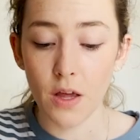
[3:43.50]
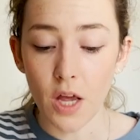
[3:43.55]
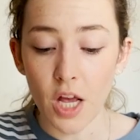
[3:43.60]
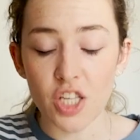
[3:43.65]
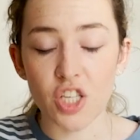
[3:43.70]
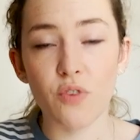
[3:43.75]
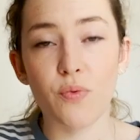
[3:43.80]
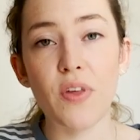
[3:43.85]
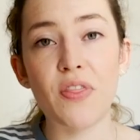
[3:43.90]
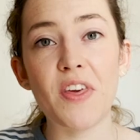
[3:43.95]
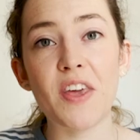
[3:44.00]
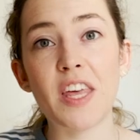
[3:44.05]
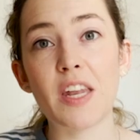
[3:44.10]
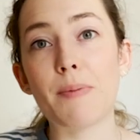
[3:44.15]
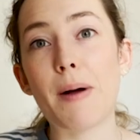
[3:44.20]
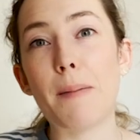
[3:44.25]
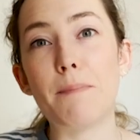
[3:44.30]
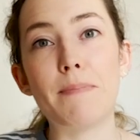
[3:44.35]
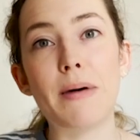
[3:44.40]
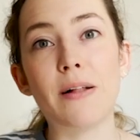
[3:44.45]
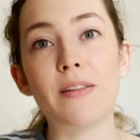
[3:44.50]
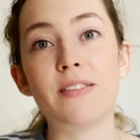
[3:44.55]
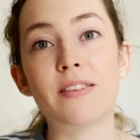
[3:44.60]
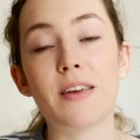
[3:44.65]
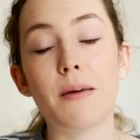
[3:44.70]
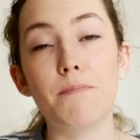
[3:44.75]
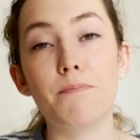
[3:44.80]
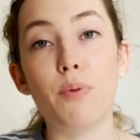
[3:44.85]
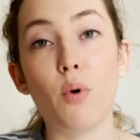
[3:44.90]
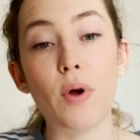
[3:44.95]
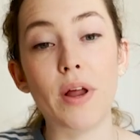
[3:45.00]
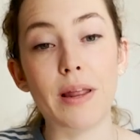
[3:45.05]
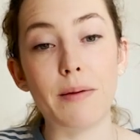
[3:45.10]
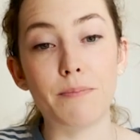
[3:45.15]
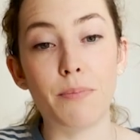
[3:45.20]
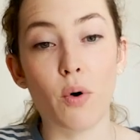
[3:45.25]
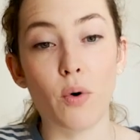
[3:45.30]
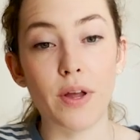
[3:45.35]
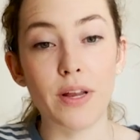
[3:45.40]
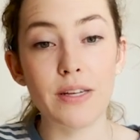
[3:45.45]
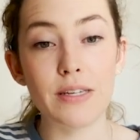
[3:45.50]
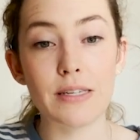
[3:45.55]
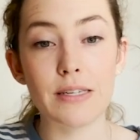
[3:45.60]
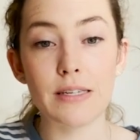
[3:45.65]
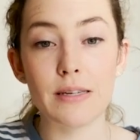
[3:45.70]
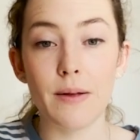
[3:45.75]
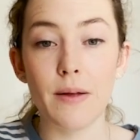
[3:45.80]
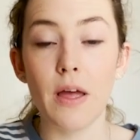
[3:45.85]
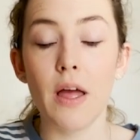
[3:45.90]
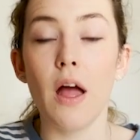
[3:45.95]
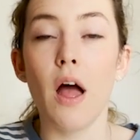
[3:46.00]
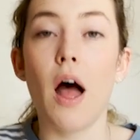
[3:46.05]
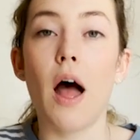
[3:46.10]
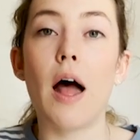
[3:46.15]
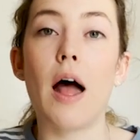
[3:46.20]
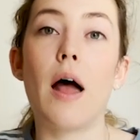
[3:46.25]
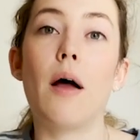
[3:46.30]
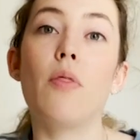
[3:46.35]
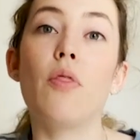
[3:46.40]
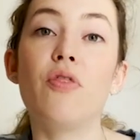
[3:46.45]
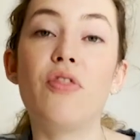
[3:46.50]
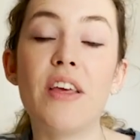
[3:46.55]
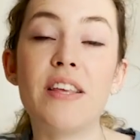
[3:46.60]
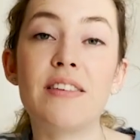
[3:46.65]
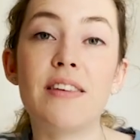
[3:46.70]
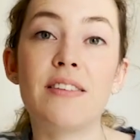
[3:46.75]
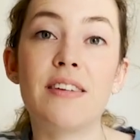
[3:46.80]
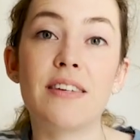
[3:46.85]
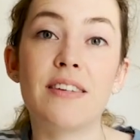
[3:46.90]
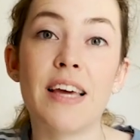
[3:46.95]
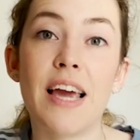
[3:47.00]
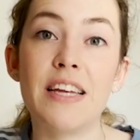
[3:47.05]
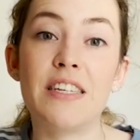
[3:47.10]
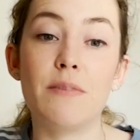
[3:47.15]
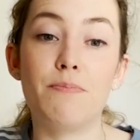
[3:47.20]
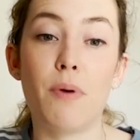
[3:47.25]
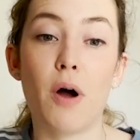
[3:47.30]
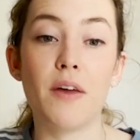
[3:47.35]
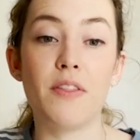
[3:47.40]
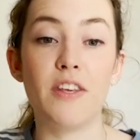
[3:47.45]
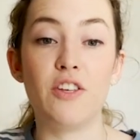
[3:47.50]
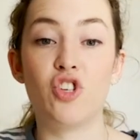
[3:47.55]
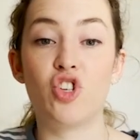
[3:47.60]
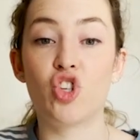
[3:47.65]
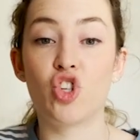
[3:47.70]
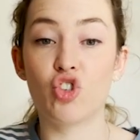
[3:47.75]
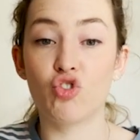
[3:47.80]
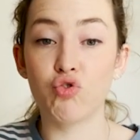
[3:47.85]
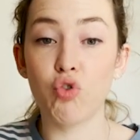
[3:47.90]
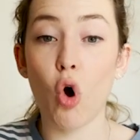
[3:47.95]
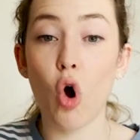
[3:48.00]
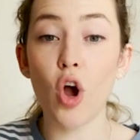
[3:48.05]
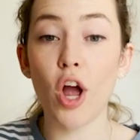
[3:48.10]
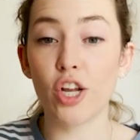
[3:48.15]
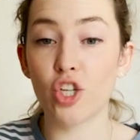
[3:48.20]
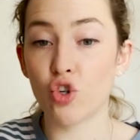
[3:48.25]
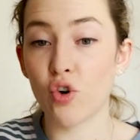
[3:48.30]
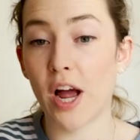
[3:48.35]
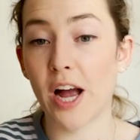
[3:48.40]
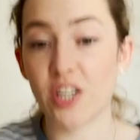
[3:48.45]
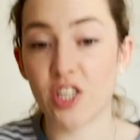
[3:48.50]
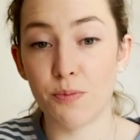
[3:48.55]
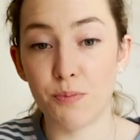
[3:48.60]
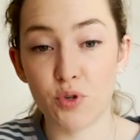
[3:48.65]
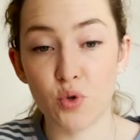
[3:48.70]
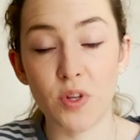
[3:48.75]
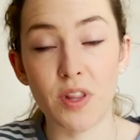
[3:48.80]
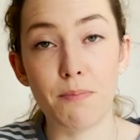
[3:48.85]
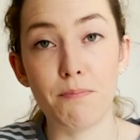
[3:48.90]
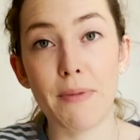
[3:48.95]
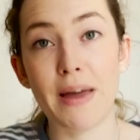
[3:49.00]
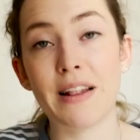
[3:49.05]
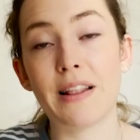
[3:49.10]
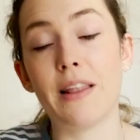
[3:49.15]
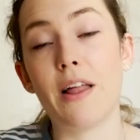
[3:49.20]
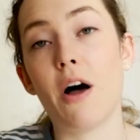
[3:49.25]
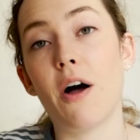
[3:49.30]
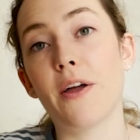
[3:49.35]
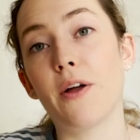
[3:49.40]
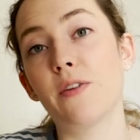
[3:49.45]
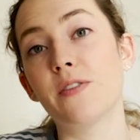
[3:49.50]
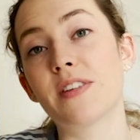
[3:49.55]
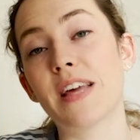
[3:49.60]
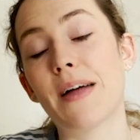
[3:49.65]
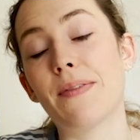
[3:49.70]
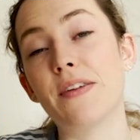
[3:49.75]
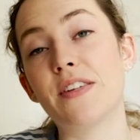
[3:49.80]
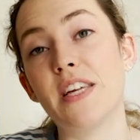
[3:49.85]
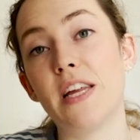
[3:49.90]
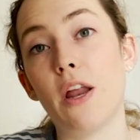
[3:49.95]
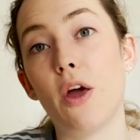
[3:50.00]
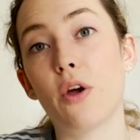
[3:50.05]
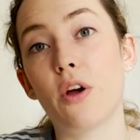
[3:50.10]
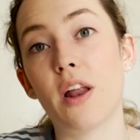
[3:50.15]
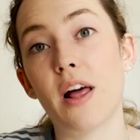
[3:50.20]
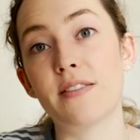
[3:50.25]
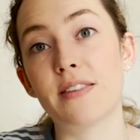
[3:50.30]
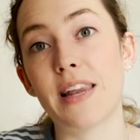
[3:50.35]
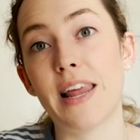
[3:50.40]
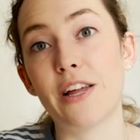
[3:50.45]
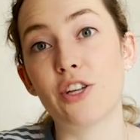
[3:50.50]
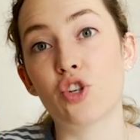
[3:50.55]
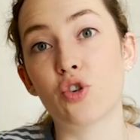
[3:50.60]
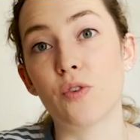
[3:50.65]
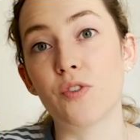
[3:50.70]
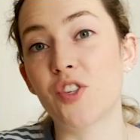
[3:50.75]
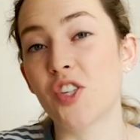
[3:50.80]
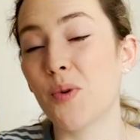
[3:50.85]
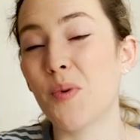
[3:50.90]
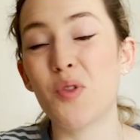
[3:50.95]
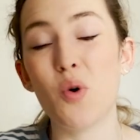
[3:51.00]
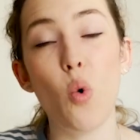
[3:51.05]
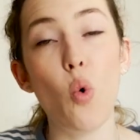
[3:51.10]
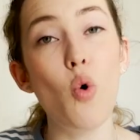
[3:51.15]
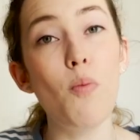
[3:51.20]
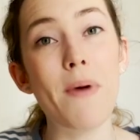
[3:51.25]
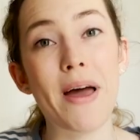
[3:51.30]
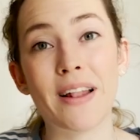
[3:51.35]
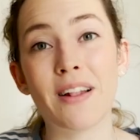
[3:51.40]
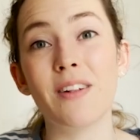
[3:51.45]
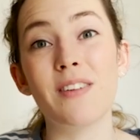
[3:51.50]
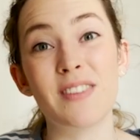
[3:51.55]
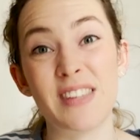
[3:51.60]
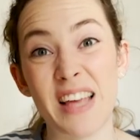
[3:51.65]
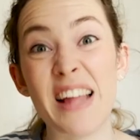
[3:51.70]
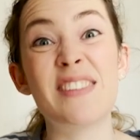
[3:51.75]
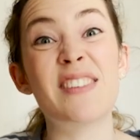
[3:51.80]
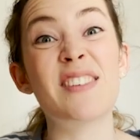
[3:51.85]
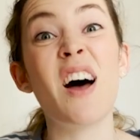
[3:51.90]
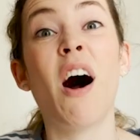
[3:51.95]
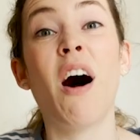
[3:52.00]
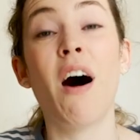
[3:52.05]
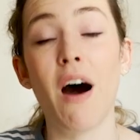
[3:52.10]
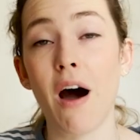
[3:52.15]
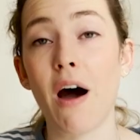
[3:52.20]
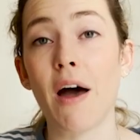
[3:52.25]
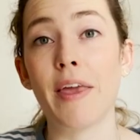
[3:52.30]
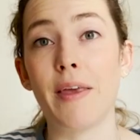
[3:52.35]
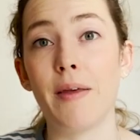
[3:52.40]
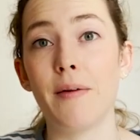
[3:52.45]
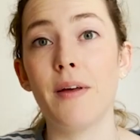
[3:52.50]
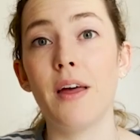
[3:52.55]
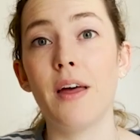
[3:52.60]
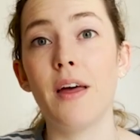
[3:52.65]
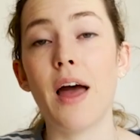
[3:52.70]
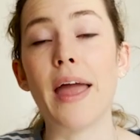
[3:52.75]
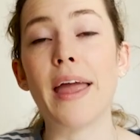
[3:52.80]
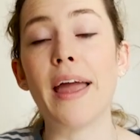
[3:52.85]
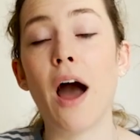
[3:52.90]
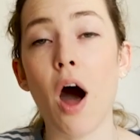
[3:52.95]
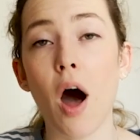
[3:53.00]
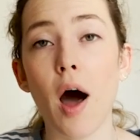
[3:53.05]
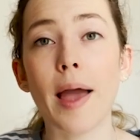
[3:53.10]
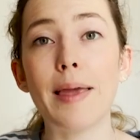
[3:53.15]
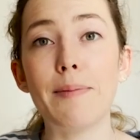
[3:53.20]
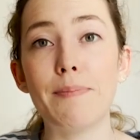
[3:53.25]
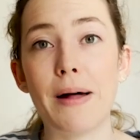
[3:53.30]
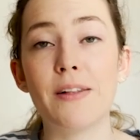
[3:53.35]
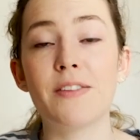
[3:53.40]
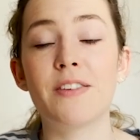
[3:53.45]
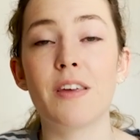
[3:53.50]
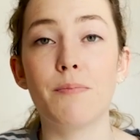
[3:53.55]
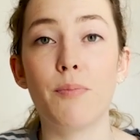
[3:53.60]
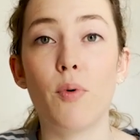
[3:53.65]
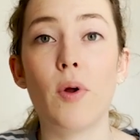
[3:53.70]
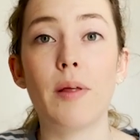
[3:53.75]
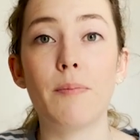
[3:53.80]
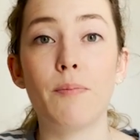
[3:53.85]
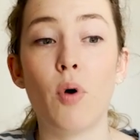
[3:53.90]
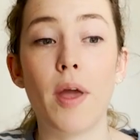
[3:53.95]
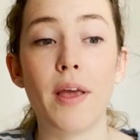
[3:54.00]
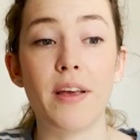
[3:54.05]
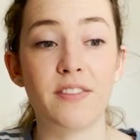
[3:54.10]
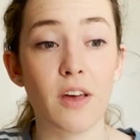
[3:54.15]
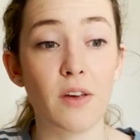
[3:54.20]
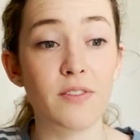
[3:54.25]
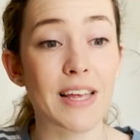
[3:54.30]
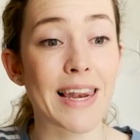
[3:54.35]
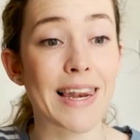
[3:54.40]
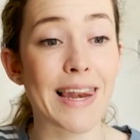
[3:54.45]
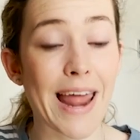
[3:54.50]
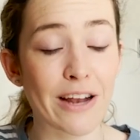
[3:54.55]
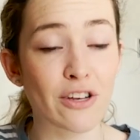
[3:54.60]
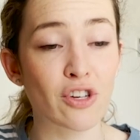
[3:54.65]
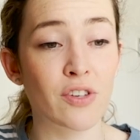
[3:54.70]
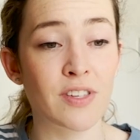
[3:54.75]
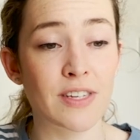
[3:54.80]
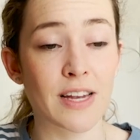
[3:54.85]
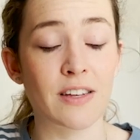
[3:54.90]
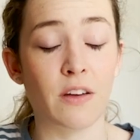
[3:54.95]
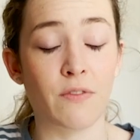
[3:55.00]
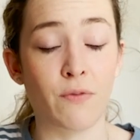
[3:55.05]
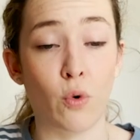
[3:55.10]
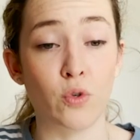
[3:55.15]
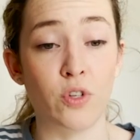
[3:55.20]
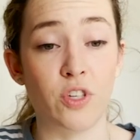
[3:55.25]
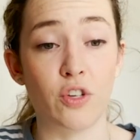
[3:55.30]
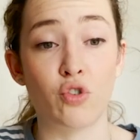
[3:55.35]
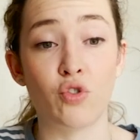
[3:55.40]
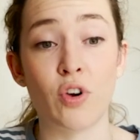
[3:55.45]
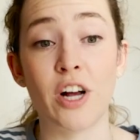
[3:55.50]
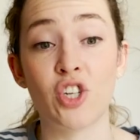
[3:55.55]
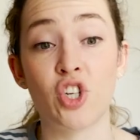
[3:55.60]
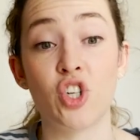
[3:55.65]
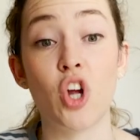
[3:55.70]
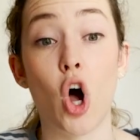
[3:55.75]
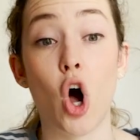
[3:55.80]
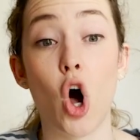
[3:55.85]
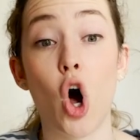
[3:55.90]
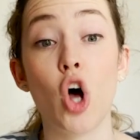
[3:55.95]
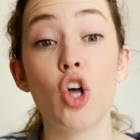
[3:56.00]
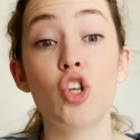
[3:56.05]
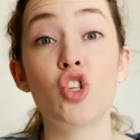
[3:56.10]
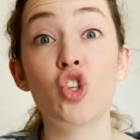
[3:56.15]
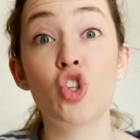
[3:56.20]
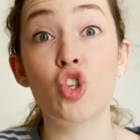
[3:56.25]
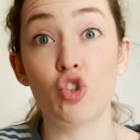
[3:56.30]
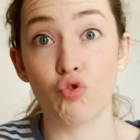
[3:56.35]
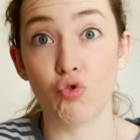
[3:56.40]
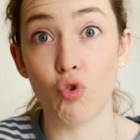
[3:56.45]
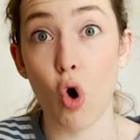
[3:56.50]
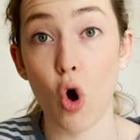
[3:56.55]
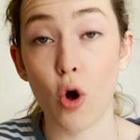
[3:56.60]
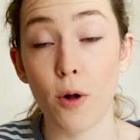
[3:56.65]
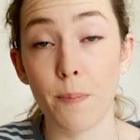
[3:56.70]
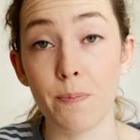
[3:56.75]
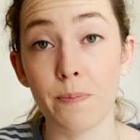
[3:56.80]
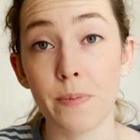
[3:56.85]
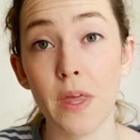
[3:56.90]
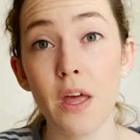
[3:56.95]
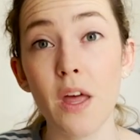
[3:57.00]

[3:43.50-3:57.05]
So if we're thinking about melting and boiling point, this is dictated by the strong attraction between the metal ions and the delocalized electrons. So with all metals, it's a high melting boiling point, because those electrostatic forces of attraction are strong.